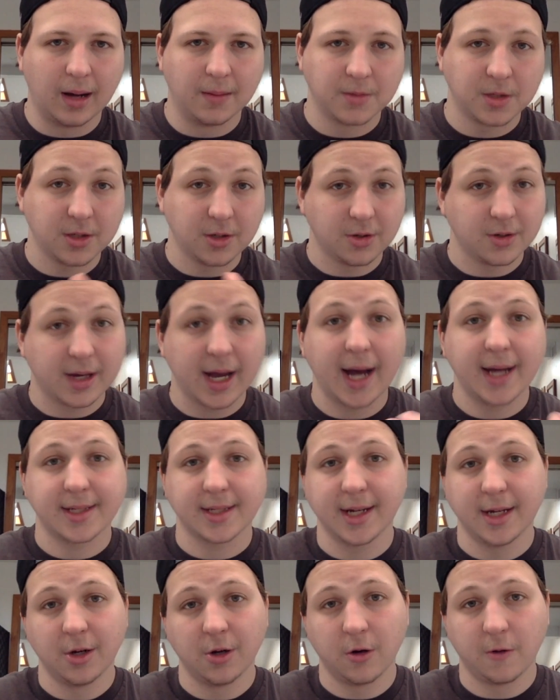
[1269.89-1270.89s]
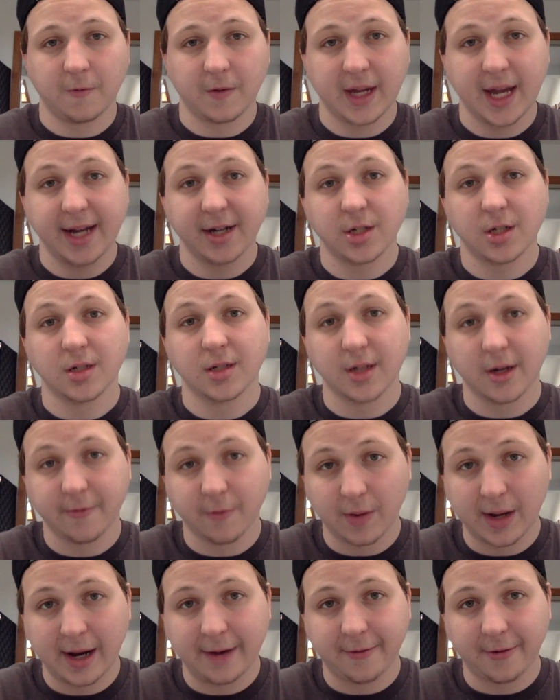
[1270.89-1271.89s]
so you guys get notifications
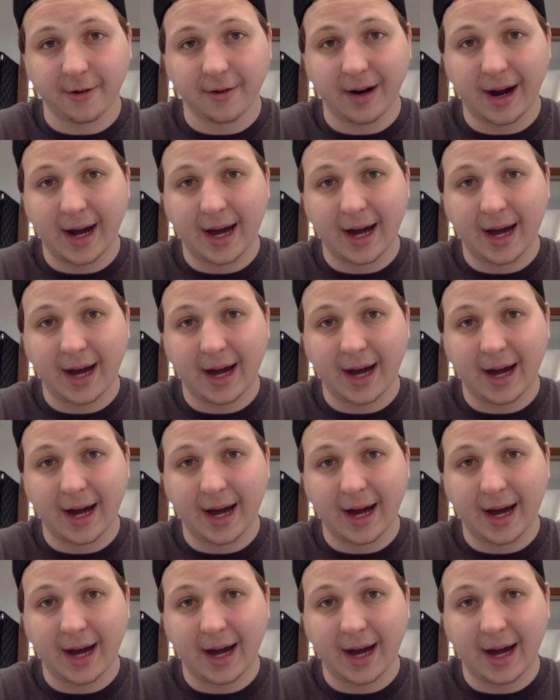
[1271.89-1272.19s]
of whenever